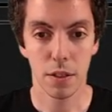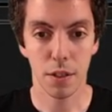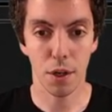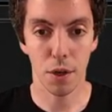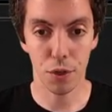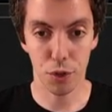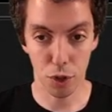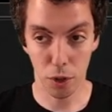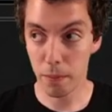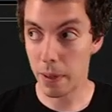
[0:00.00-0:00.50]

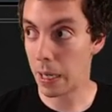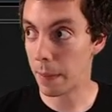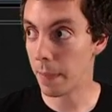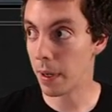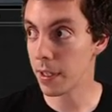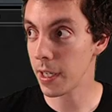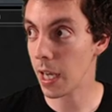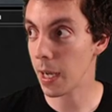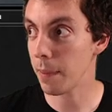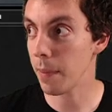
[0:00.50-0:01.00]
You're doing Mod
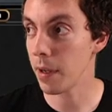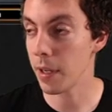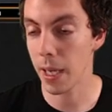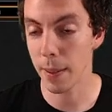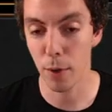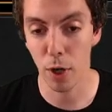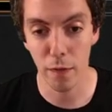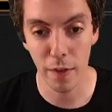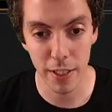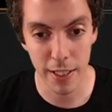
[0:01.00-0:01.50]
Monday on Monday. I'm
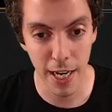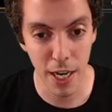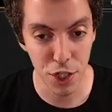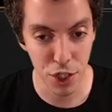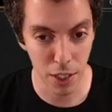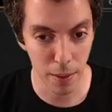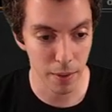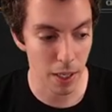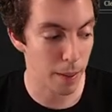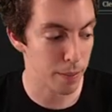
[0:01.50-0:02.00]
on
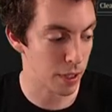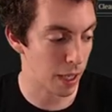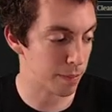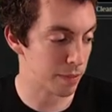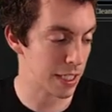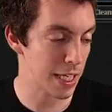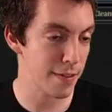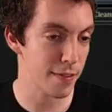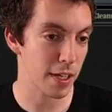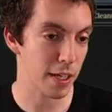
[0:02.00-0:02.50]
vacation. I'm I'm, I'm
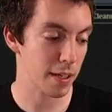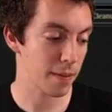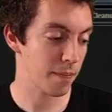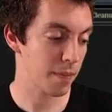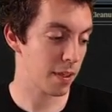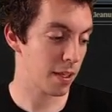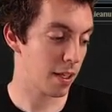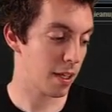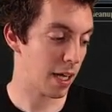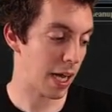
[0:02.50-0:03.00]
leaving. What?
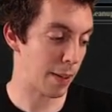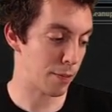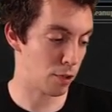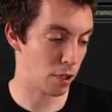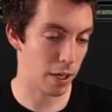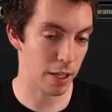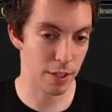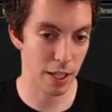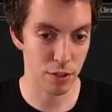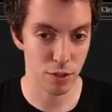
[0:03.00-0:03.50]
I'm doing.
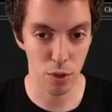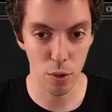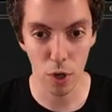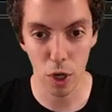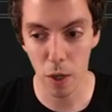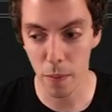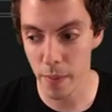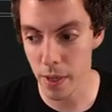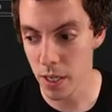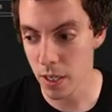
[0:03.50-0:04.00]
I thought you
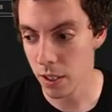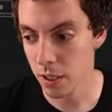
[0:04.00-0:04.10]
heard me.